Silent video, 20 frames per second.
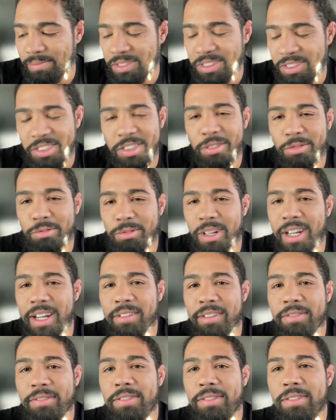it's too
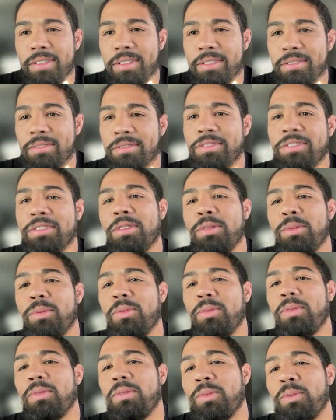rough. So
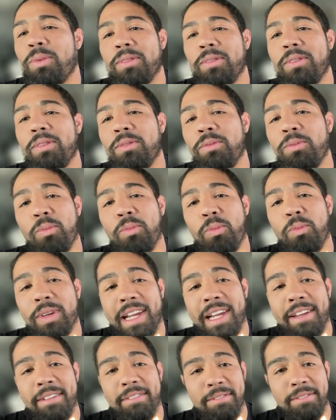when
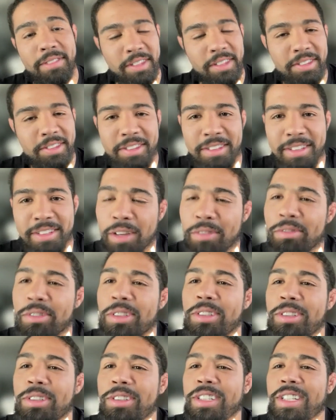I
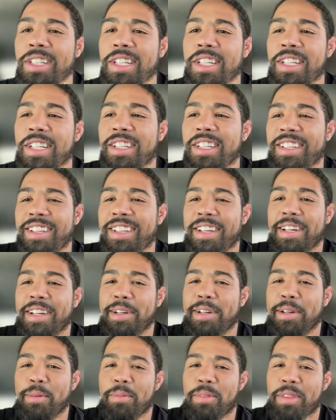discovered
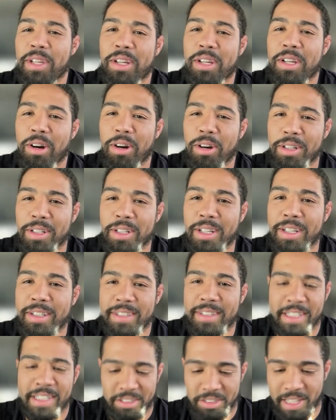um, the Carta,
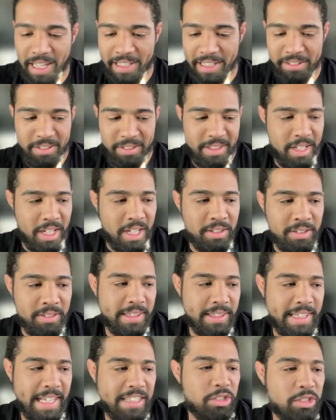that that
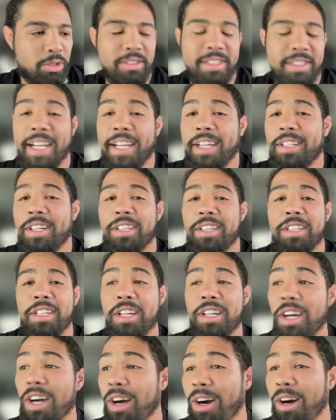that you could take it on the
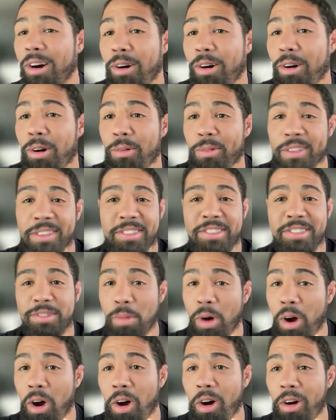go. It's
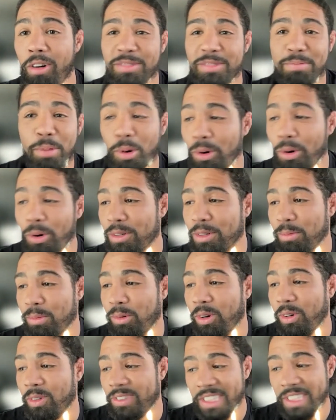small, it's
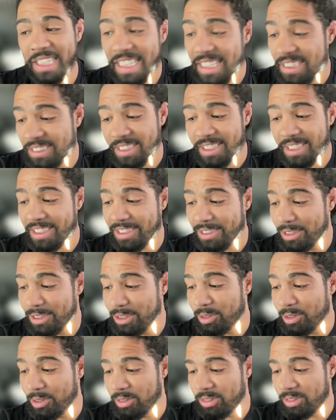portable, it's easy to
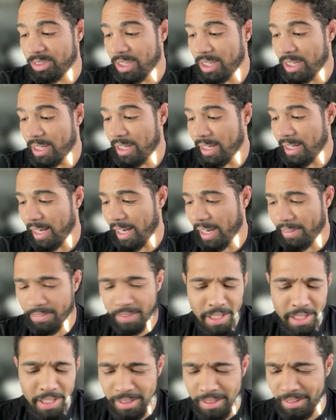use, and
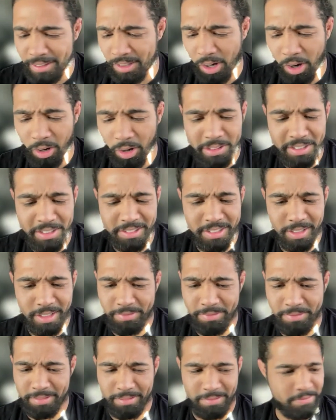then all these
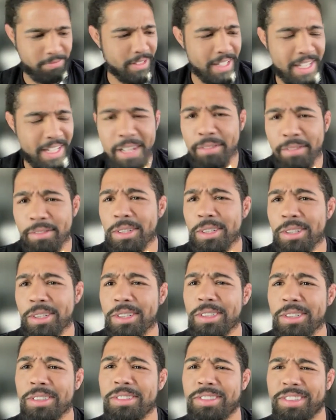different
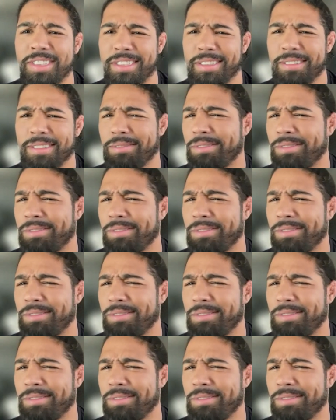flavors and